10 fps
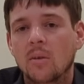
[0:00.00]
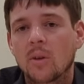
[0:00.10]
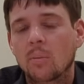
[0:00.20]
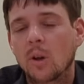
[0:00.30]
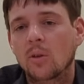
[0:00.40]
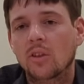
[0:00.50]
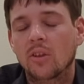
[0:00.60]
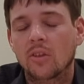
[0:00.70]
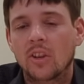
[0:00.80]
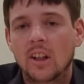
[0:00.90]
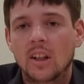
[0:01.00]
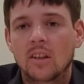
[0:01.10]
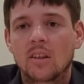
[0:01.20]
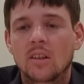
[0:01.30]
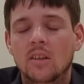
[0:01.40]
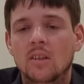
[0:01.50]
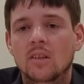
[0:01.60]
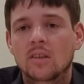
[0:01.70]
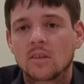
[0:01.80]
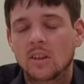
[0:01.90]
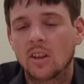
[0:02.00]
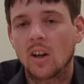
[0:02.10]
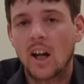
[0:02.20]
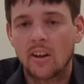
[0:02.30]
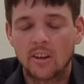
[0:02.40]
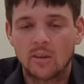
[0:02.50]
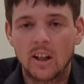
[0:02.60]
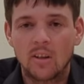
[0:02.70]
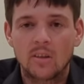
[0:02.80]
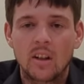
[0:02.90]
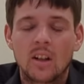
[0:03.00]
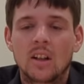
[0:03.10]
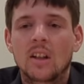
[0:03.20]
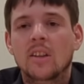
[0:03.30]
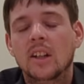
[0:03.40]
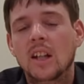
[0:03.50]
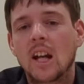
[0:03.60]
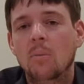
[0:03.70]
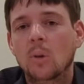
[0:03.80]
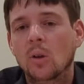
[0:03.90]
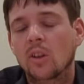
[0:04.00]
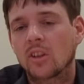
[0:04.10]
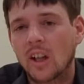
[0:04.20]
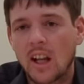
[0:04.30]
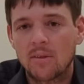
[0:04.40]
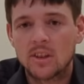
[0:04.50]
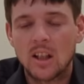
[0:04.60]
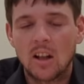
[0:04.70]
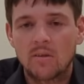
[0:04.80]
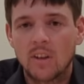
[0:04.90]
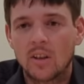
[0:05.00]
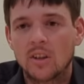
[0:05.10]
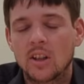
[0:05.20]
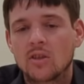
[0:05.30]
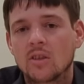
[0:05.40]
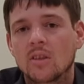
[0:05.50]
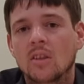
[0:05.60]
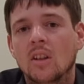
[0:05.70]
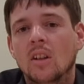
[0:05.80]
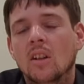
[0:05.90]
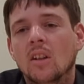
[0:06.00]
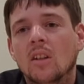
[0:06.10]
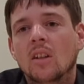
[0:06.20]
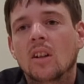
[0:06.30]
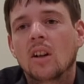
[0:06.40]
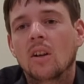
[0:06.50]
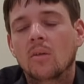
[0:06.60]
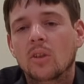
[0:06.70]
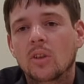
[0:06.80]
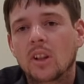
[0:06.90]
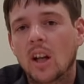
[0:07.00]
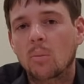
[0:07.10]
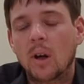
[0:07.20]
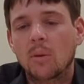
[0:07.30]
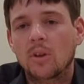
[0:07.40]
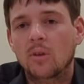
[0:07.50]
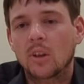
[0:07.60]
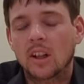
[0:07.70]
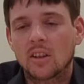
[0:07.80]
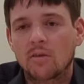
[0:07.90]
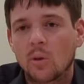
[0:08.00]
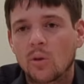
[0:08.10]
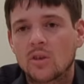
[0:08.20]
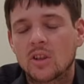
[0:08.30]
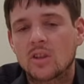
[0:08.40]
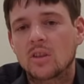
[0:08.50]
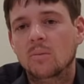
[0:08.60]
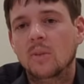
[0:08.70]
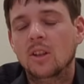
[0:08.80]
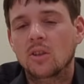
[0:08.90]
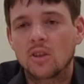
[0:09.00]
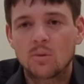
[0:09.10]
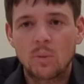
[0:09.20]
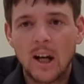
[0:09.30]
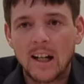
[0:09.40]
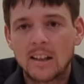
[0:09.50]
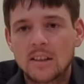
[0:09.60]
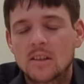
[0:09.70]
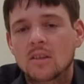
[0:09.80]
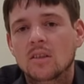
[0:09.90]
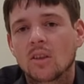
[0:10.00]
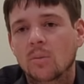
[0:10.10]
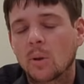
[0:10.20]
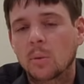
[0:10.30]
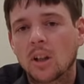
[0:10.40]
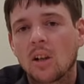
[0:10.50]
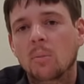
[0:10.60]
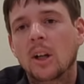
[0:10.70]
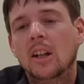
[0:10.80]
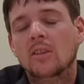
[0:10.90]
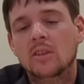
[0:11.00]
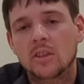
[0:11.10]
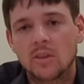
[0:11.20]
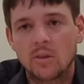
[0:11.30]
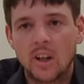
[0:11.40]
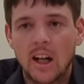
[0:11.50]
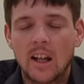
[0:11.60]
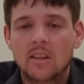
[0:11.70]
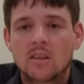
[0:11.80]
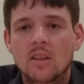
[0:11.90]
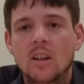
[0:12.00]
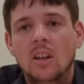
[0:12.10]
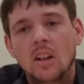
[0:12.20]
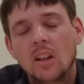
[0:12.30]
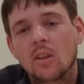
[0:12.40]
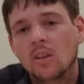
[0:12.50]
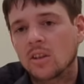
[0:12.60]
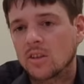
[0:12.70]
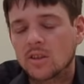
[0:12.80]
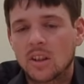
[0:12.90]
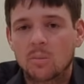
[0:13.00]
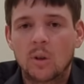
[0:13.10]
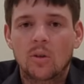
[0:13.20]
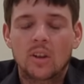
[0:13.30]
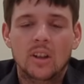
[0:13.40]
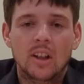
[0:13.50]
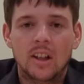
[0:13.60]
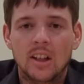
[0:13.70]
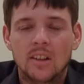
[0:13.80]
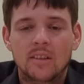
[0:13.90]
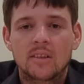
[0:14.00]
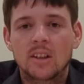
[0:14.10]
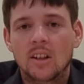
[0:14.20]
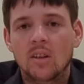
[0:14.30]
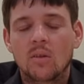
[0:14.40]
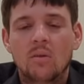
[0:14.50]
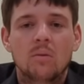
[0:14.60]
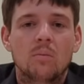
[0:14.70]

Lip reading: the posts don't stay, you know, out of the ground. They can't build. It's got to have a solid foundation. So you got to probably do like the footer system, and you can do brackets, those permacolumn brackets. You can do that, or you can stick build it, and you know,